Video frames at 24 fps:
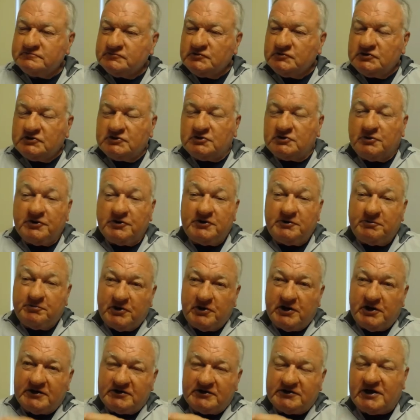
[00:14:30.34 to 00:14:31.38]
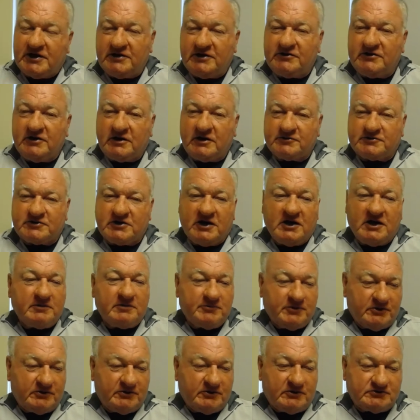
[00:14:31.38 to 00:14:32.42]
go on to briancain.com
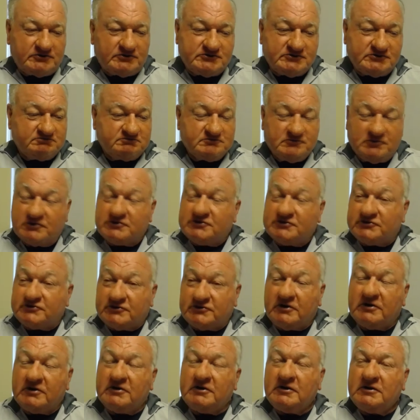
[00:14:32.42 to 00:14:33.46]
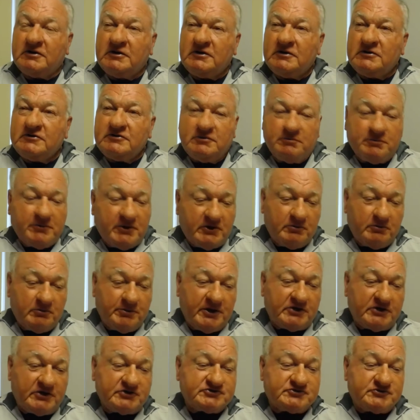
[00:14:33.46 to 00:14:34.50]
and look at the mental
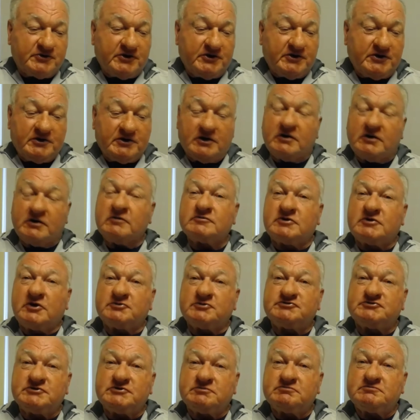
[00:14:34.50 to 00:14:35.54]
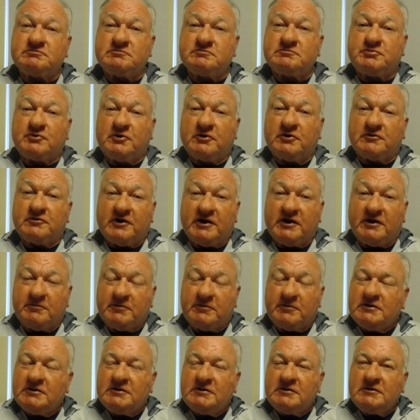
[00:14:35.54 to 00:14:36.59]
mastery coaching program,
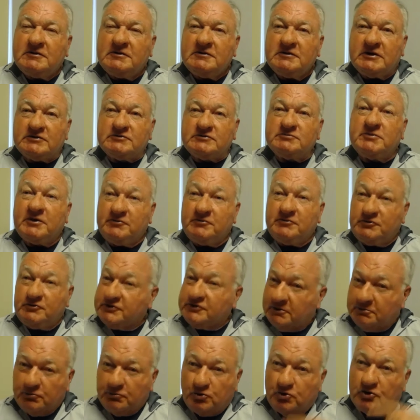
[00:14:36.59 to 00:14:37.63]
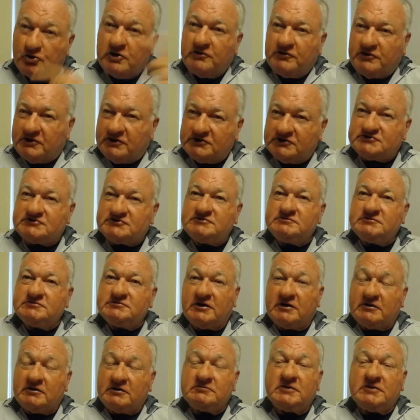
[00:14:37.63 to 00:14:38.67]
and maybe you get more of this.
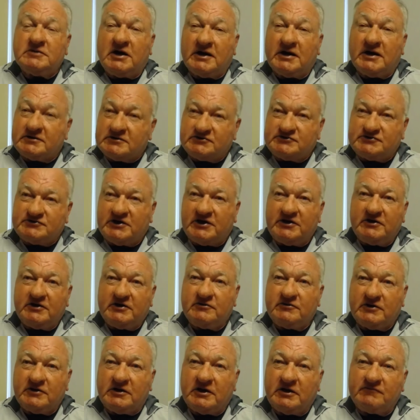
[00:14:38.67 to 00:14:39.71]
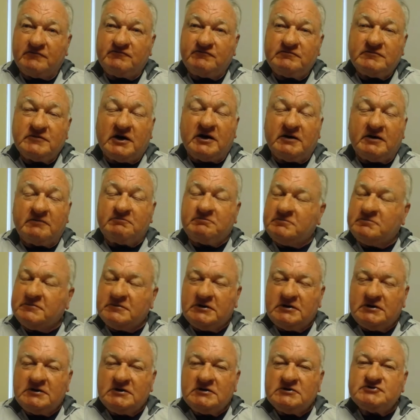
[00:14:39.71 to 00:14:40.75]
I can tell you that I
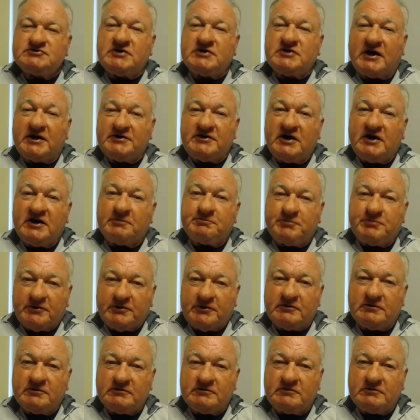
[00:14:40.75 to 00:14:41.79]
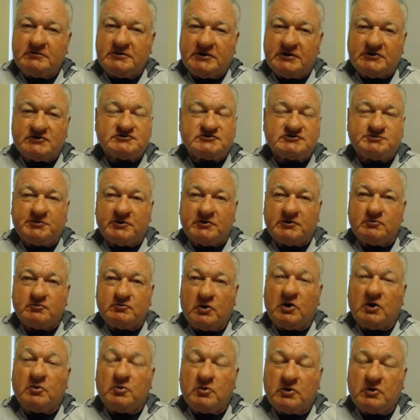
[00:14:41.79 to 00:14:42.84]
signed up and it's been
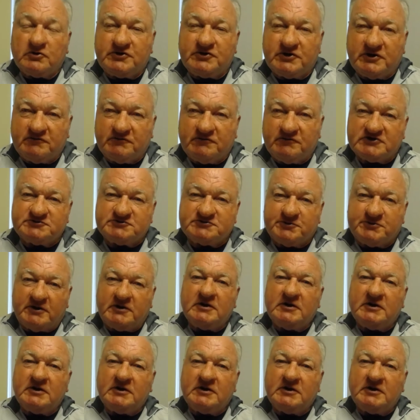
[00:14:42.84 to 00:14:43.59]
well worth the investment.